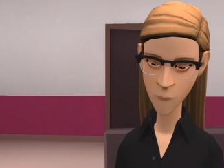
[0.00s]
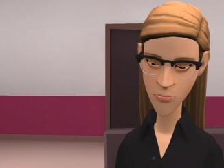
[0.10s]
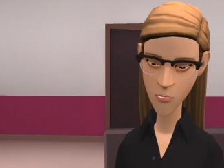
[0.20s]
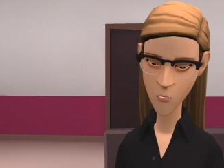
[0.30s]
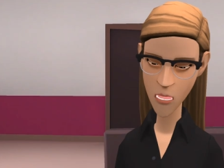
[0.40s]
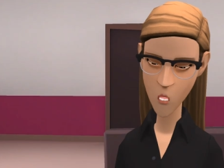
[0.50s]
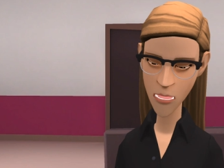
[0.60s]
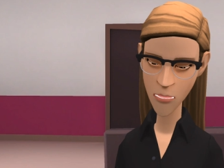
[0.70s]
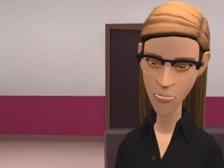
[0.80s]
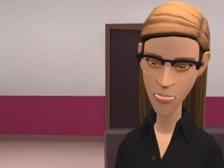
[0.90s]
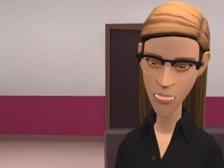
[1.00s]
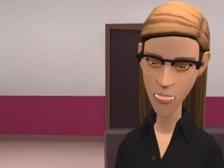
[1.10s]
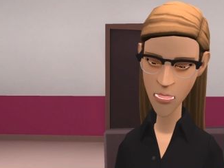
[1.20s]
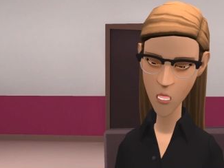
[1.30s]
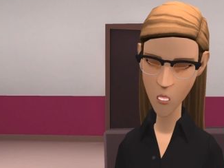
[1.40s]
Those are the right
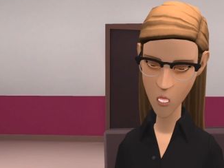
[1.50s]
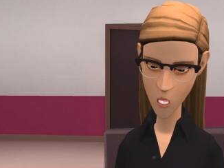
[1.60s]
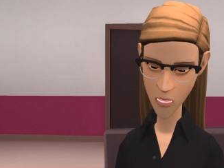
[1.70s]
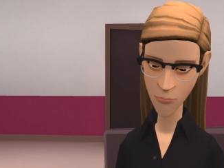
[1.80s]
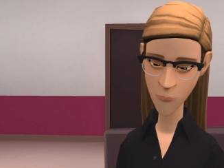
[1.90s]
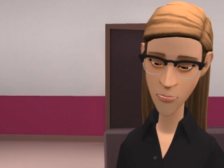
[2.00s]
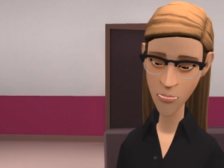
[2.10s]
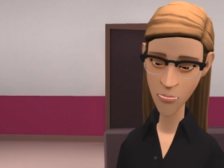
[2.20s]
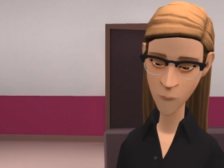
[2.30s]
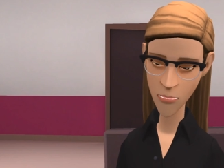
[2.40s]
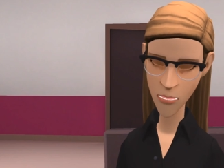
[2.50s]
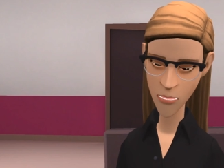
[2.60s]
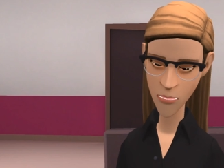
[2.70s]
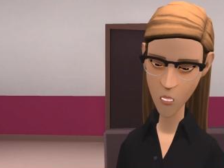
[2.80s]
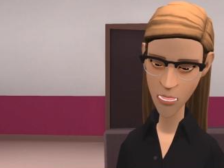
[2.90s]
things to do, and I'm
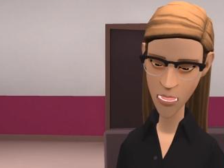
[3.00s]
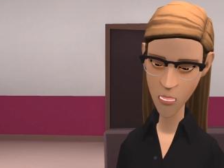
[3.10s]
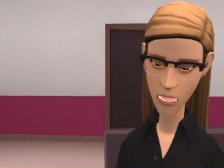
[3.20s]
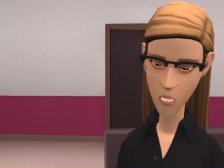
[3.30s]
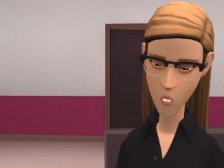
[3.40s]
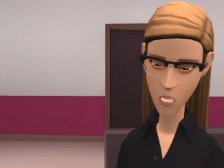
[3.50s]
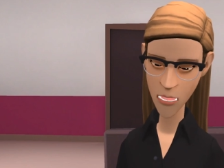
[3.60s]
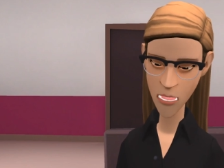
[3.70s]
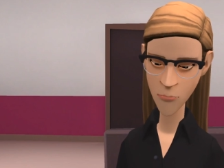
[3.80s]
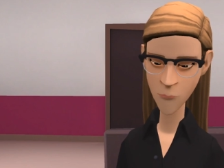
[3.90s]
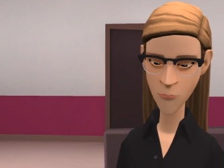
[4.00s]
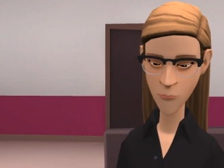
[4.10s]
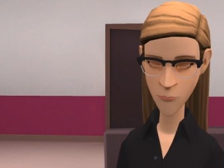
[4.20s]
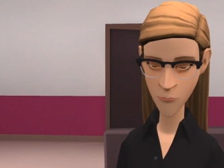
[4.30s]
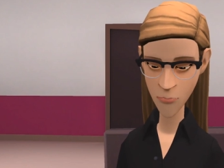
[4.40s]
glad to hear you are doing them.
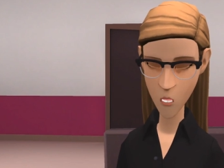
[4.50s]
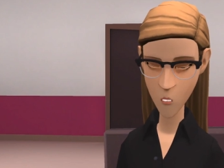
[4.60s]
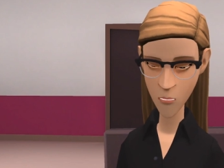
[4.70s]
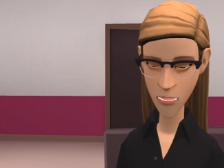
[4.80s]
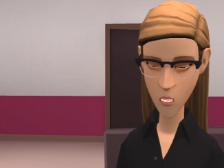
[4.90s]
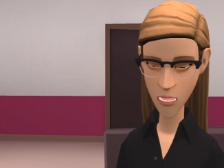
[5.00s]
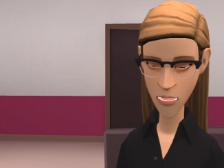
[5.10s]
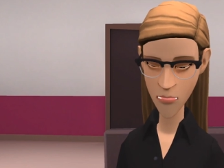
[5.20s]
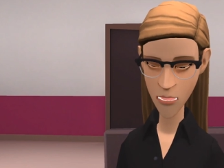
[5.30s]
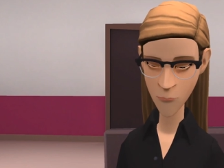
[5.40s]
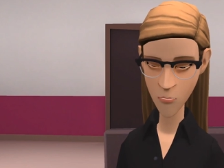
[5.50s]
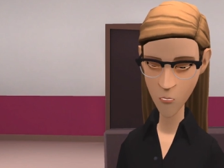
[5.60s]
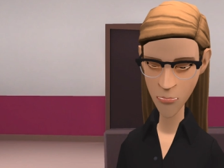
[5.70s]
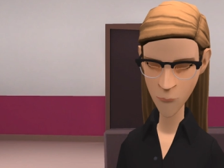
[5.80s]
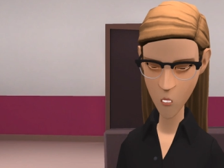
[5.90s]
You see, one of the
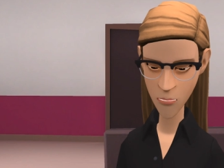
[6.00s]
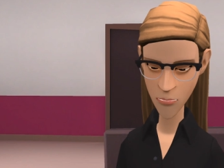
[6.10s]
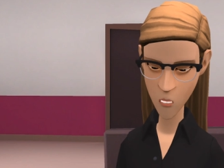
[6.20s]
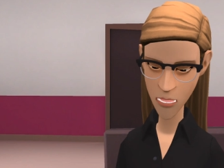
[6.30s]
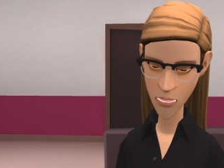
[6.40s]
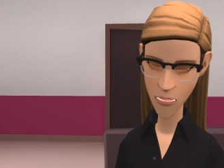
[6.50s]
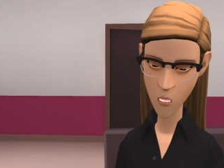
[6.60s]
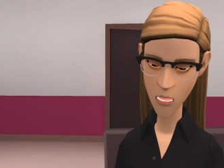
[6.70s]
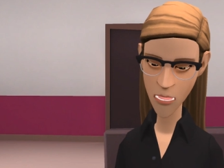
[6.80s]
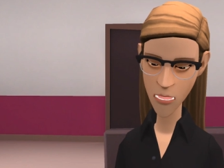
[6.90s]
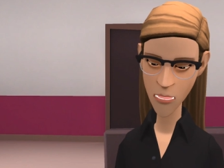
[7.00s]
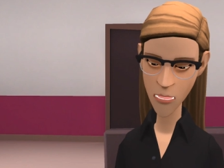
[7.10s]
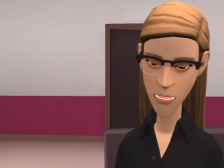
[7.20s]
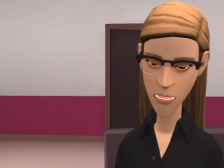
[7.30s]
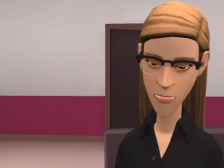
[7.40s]
most important ways to get the
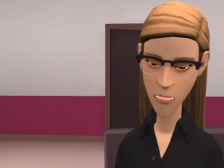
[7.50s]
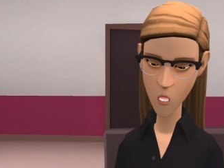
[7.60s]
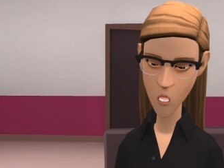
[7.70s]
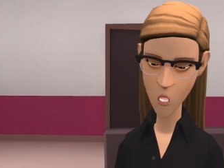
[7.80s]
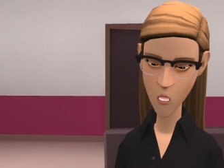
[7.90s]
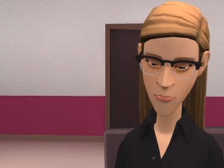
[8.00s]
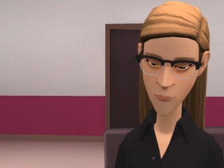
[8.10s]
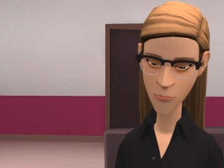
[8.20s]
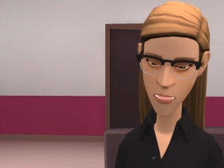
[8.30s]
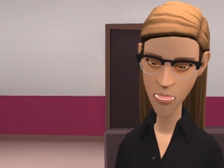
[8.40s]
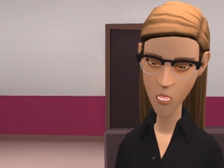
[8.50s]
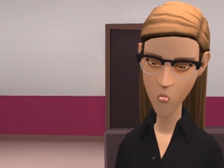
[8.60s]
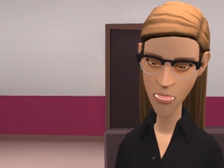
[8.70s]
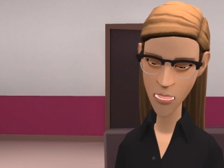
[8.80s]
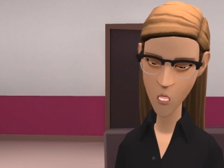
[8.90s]
results you want is to
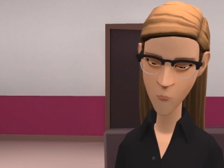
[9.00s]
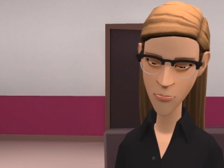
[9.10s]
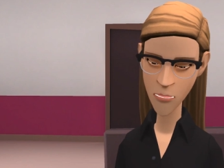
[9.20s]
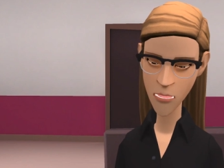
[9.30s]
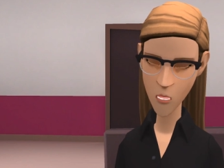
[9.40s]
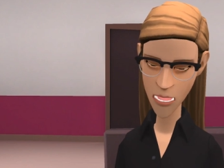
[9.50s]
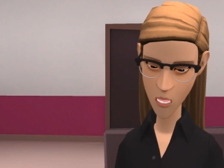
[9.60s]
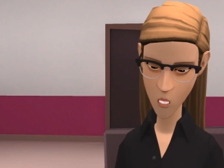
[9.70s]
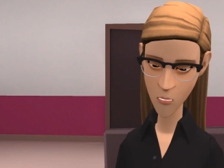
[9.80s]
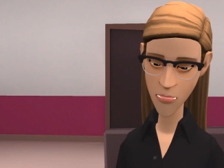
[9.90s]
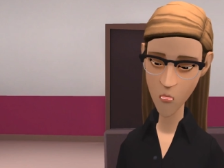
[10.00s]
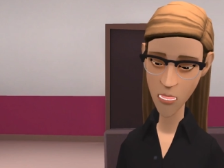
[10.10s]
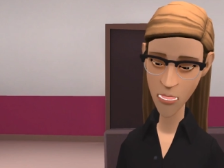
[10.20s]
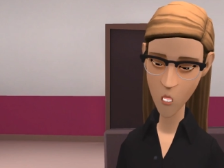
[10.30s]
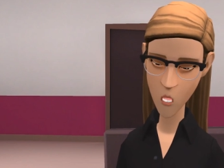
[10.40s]
fill your mind with thoughts of
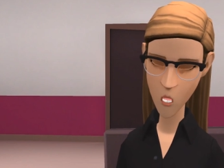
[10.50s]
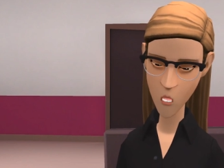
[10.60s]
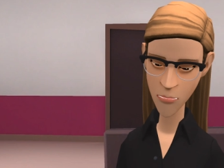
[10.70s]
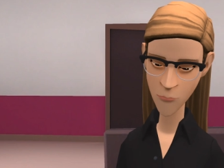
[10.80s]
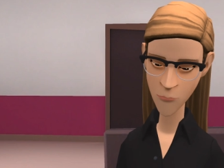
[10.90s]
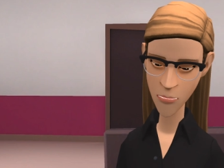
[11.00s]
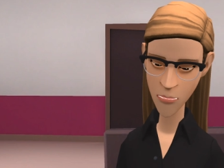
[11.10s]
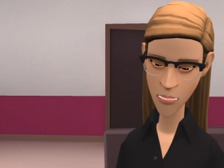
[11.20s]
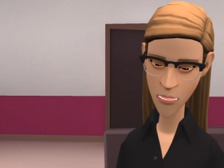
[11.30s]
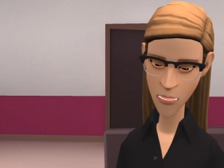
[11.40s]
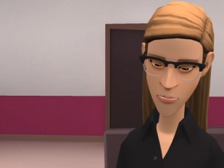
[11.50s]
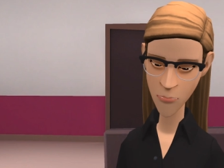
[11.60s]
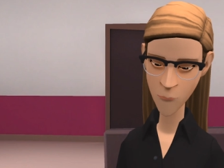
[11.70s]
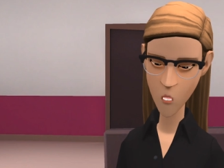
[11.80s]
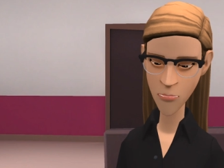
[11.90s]
what you want, and just as
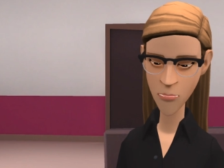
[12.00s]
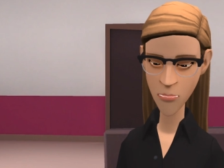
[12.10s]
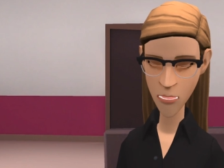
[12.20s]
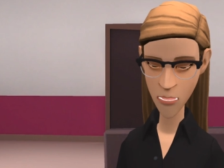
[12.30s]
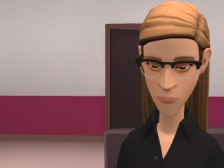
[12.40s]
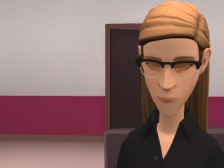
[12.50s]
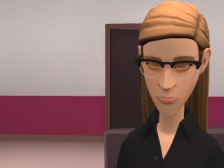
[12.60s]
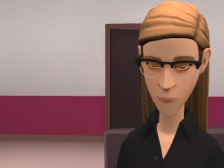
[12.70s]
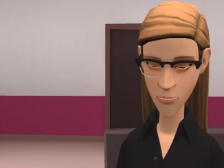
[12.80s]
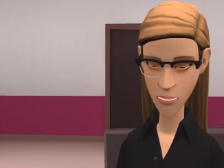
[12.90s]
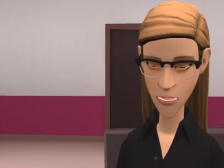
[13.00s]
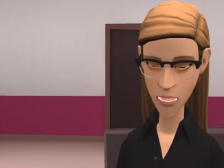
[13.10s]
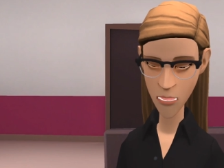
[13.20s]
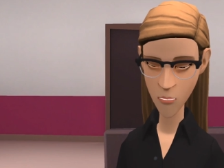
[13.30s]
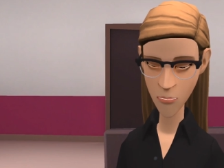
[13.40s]
importantly,
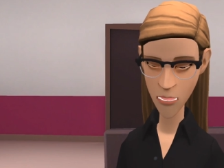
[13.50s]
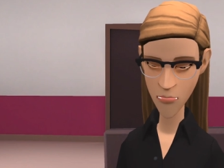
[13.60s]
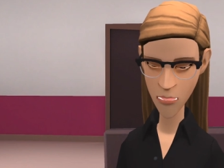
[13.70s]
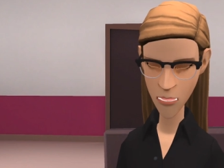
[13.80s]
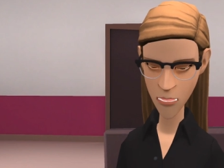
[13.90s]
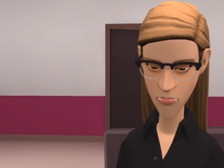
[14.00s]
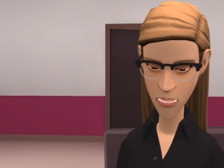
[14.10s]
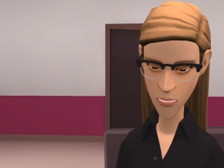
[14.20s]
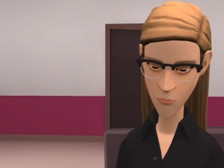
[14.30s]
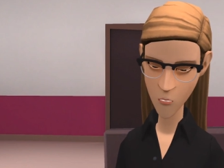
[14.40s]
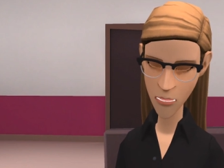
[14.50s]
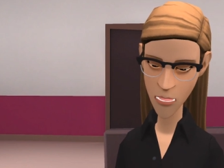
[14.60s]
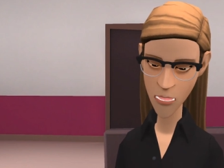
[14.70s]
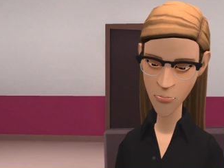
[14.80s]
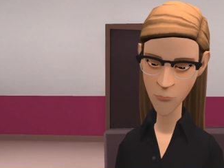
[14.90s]
imagine yourself receiving those
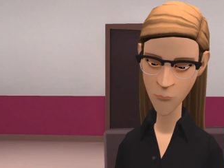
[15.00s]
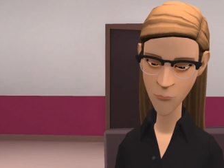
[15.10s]
things.